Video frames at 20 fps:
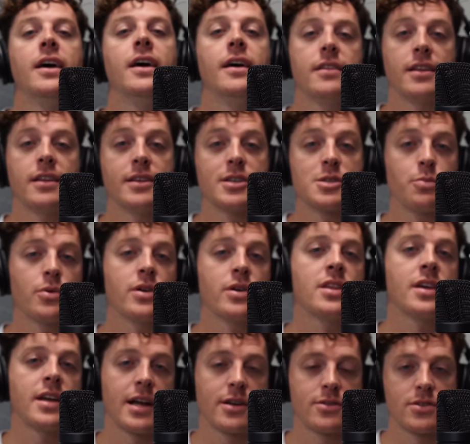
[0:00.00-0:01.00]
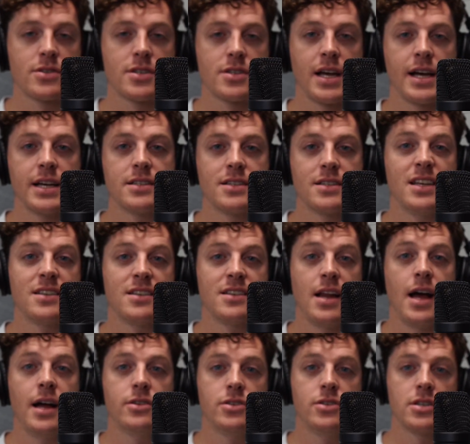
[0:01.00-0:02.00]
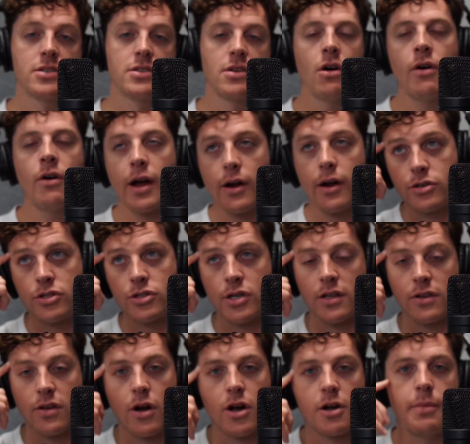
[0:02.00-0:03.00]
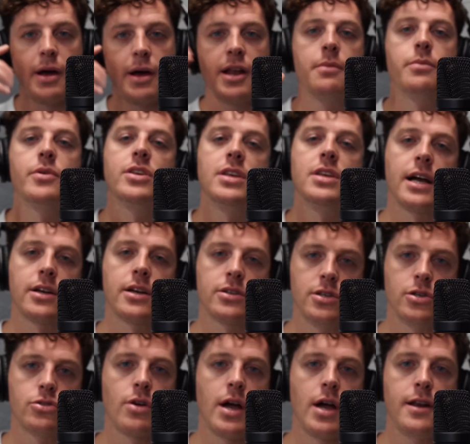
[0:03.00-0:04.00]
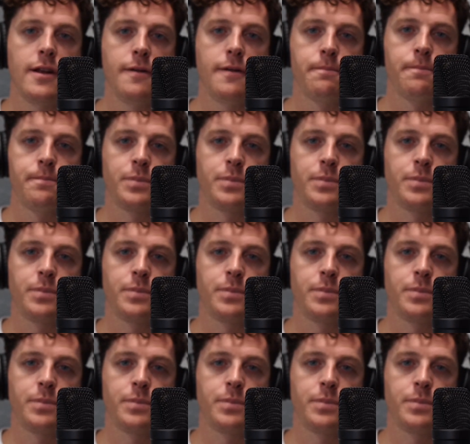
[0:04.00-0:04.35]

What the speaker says: that this breathing exercise is not just, oh, I heard John talk about it, but you actually tried it.